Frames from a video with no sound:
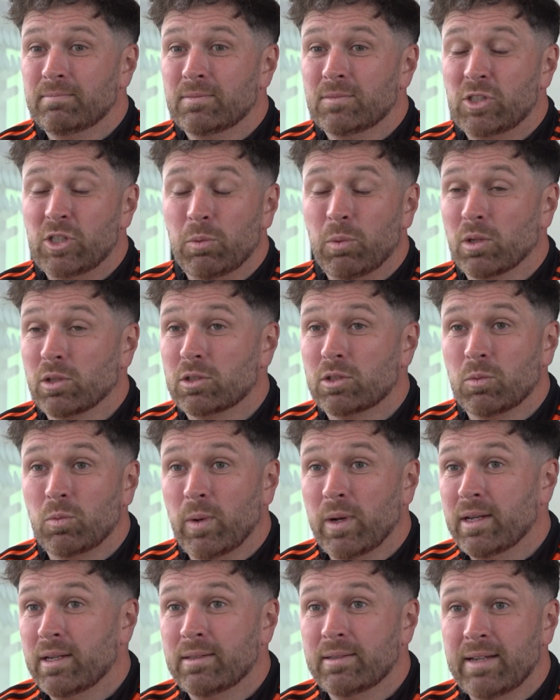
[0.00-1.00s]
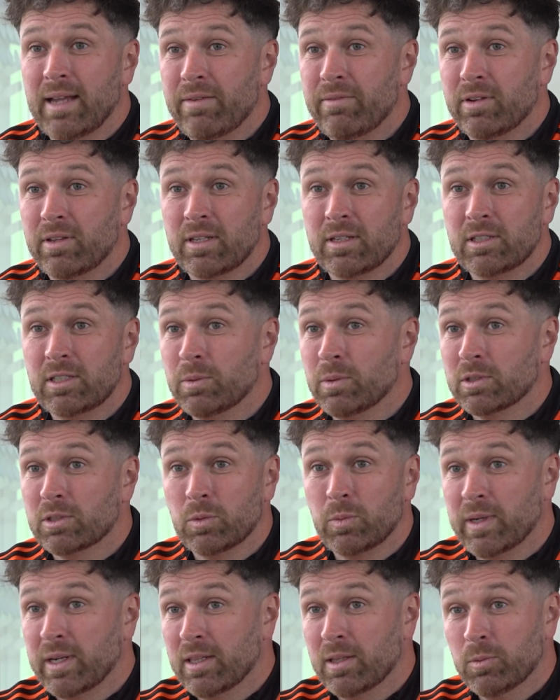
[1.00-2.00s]
She wants to win everything. She wants
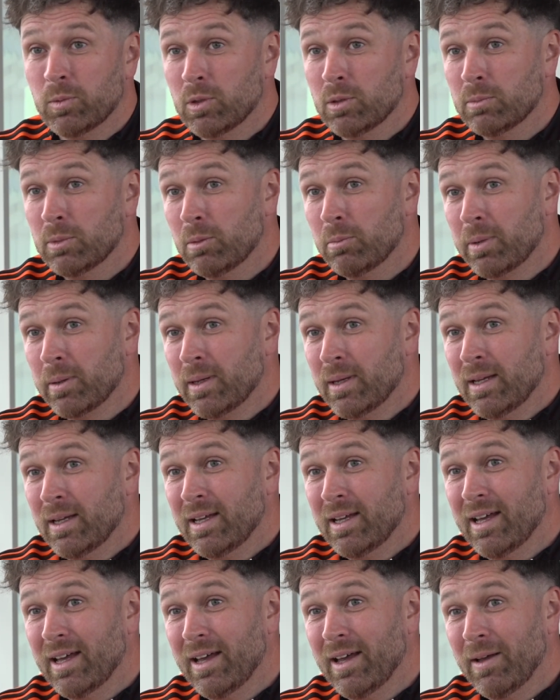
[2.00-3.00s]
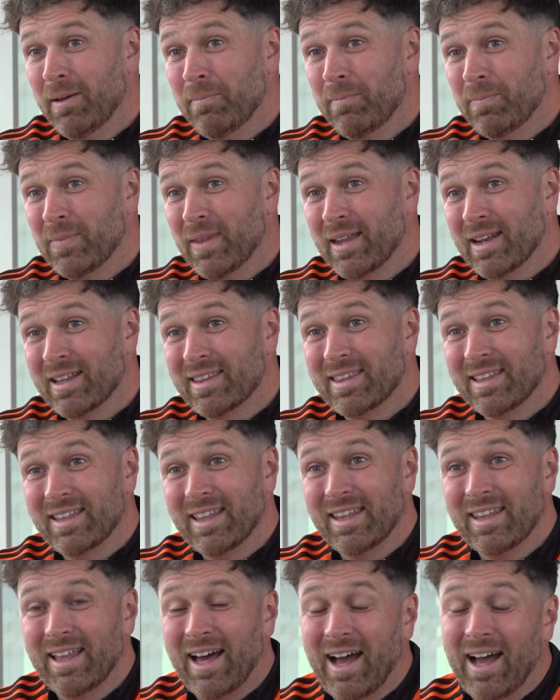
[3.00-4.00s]
to win in the warm-up. And I think
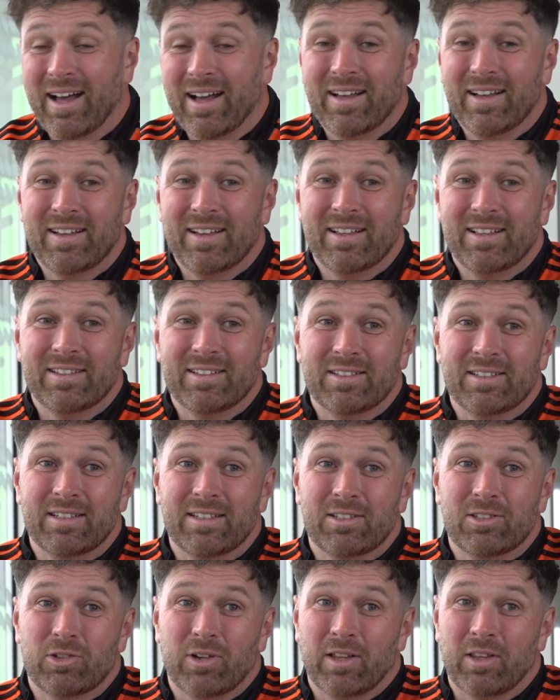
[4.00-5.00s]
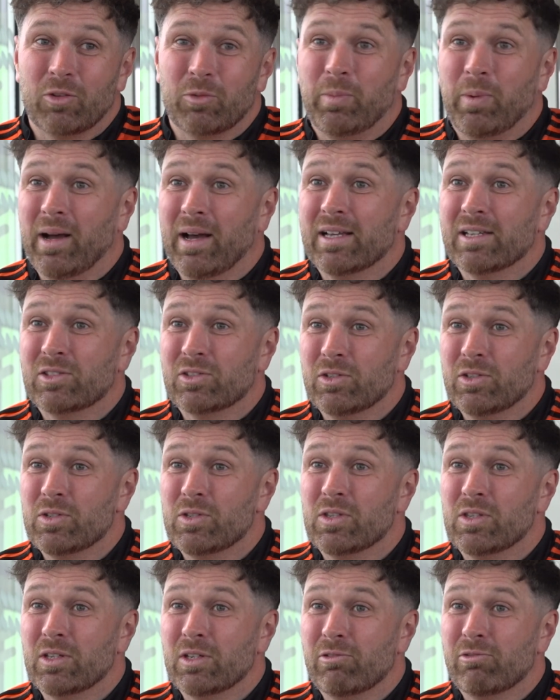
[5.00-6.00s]
that transpires through
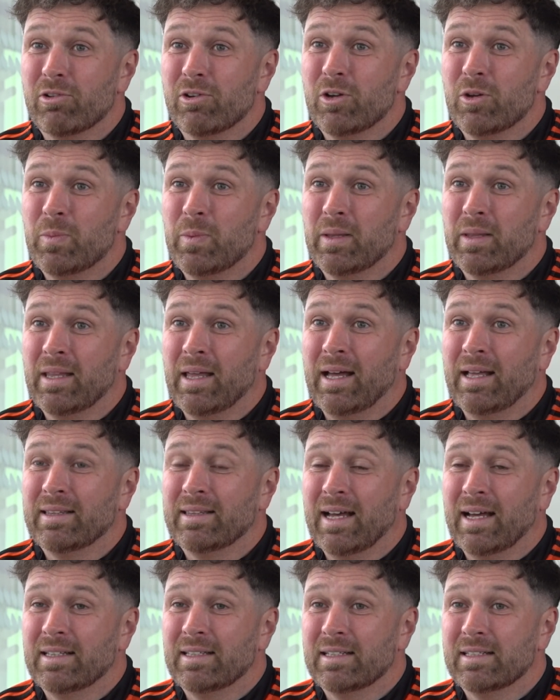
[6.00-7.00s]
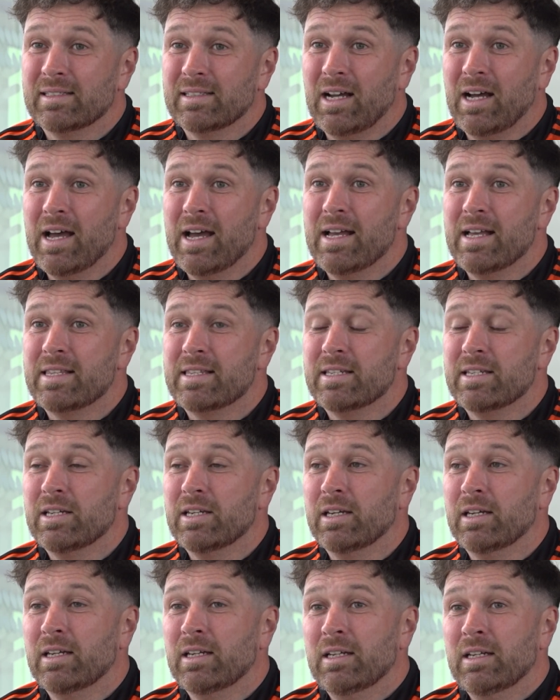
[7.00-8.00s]
to the group, and that desire
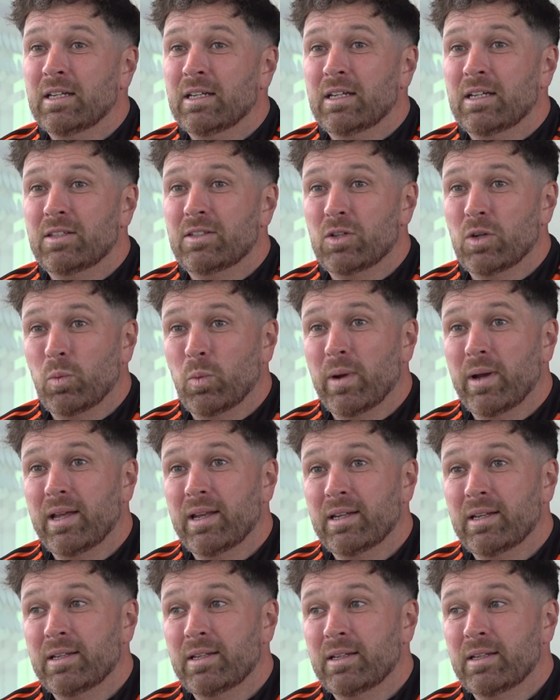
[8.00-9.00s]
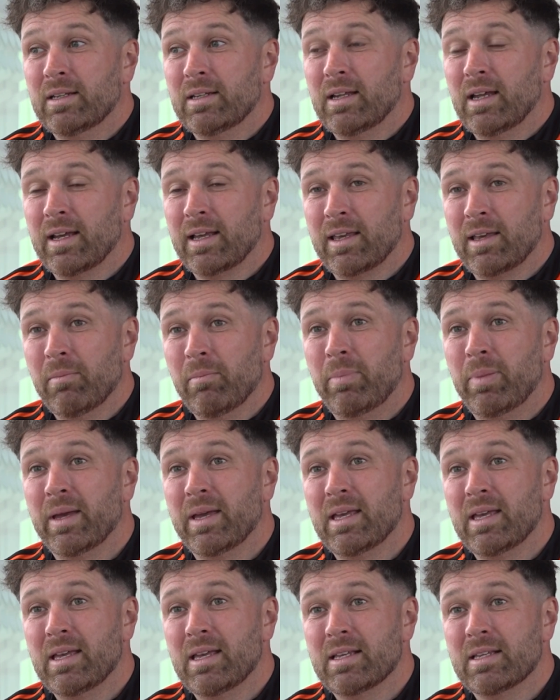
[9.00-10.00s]
to win and
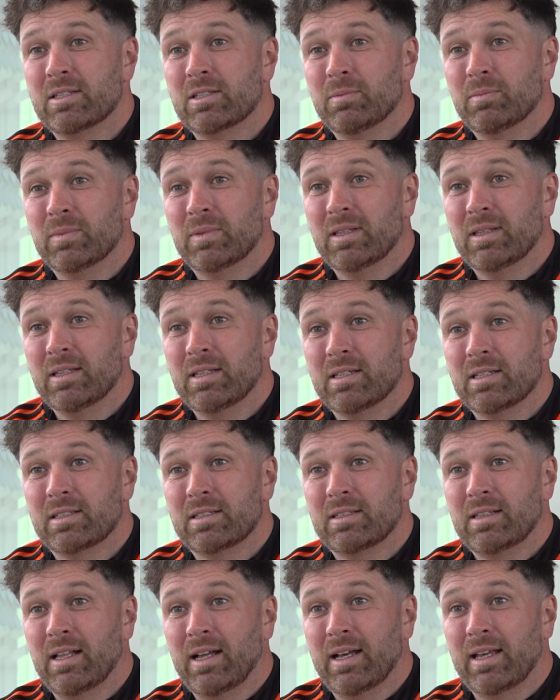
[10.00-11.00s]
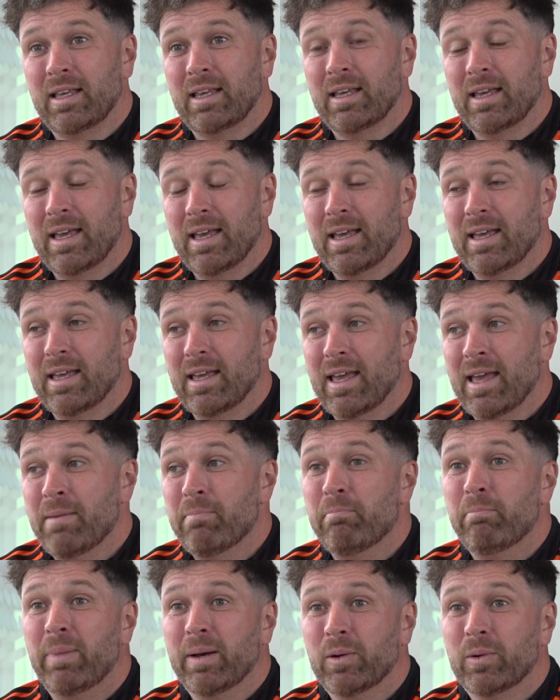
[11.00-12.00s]
compete is something that's like
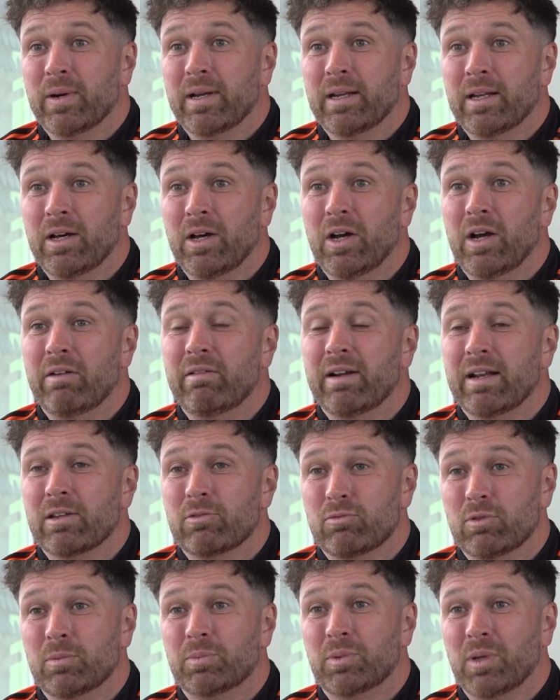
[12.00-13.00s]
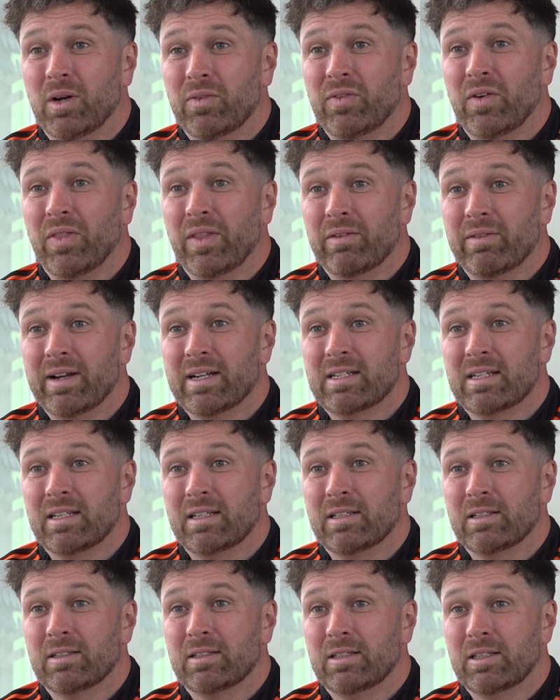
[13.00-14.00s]
inbuilt in her, and it's rubbed off on the rest of
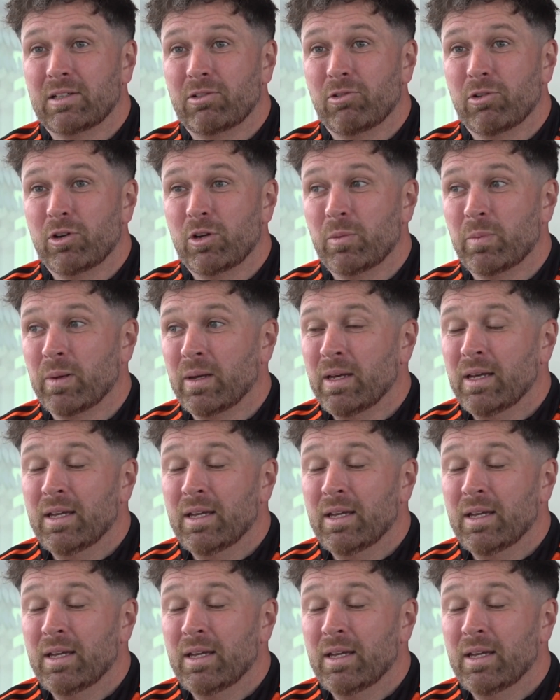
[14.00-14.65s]
the group.